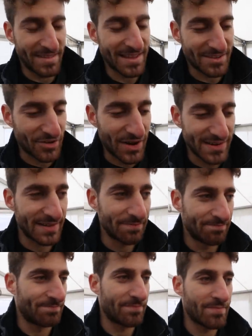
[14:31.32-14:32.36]
That's crazy.
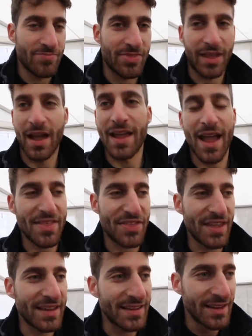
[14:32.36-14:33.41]
I
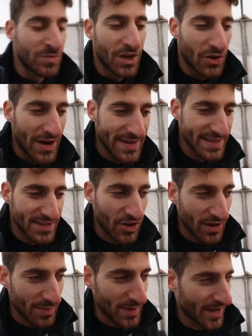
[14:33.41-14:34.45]
think the race is
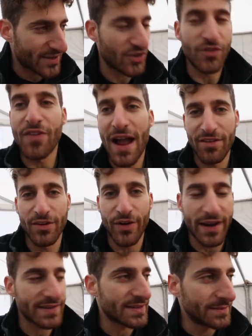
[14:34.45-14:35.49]
gonna be a survival
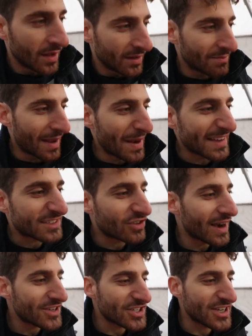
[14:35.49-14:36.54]
race. My
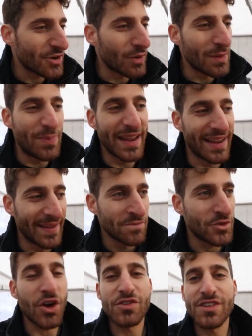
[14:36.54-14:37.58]
strategy will be
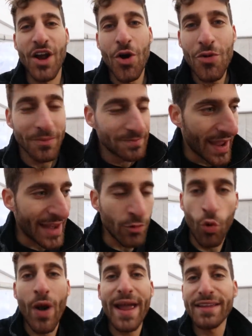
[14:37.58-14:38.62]
to go slow
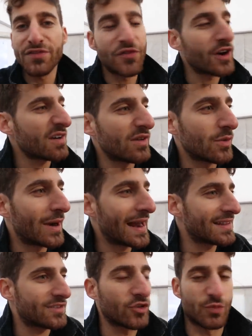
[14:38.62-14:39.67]
and wait for everyone
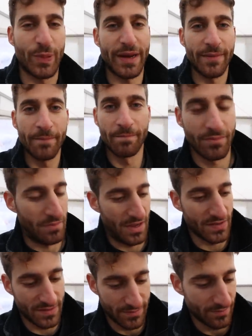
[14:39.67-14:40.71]
else to spin,
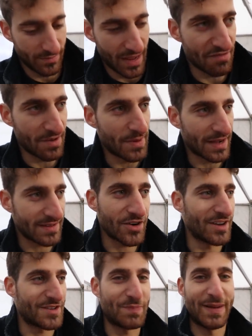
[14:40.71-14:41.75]
because everybody's
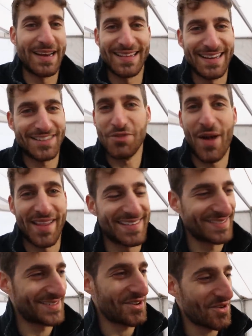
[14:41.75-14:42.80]
gonna spin at least once.
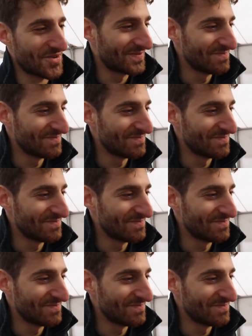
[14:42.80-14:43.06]
So